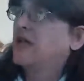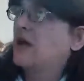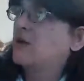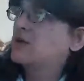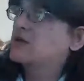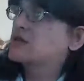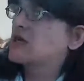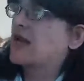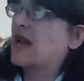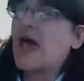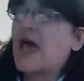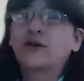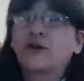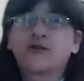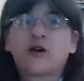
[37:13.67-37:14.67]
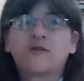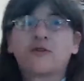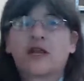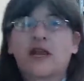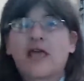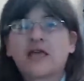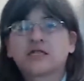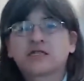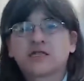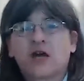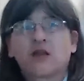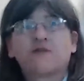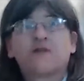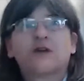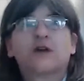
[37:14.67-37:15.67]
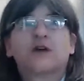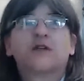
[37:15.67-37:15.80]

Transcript: I Land Rover? The latest I've heard is